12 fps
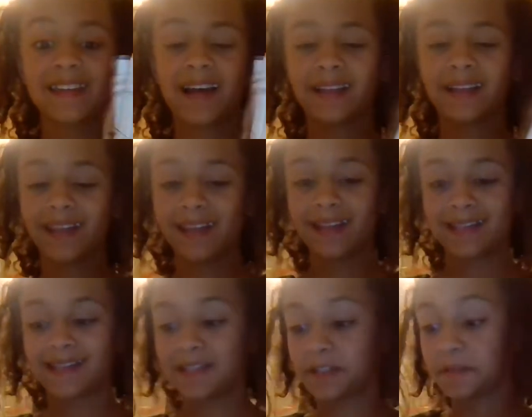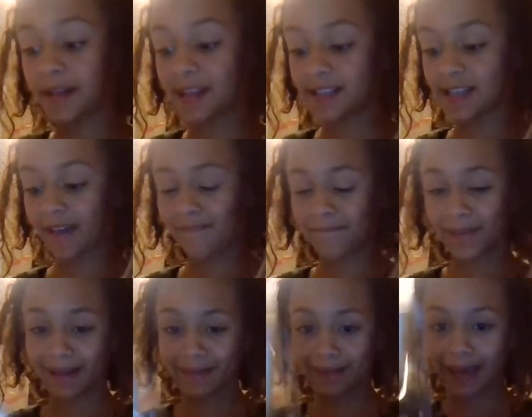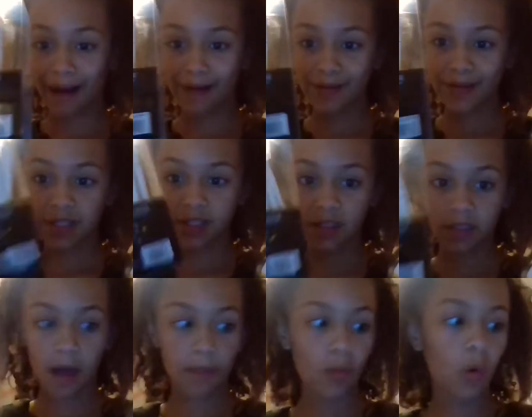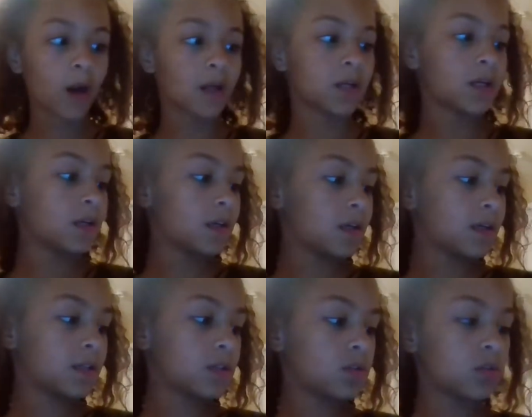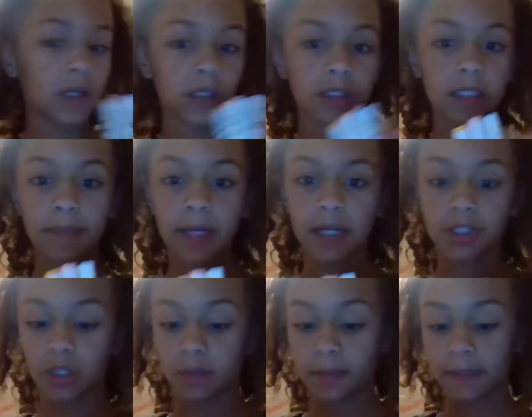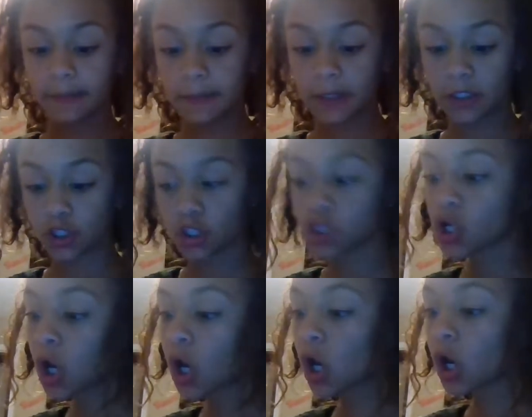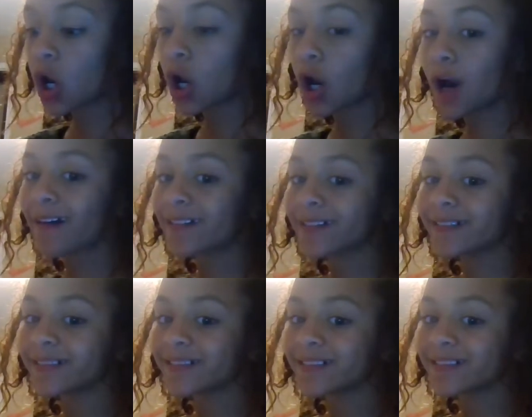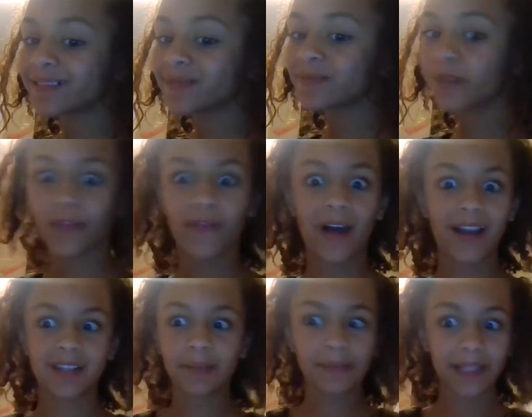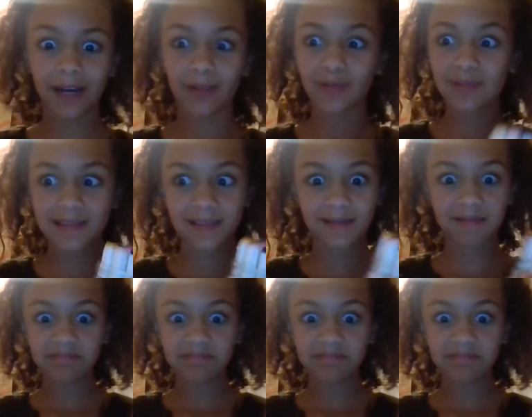Sadly, this is as many as I can fit in there. There's a lot more. But I don't think I'm actually going to put them in this jar. We'll find something else.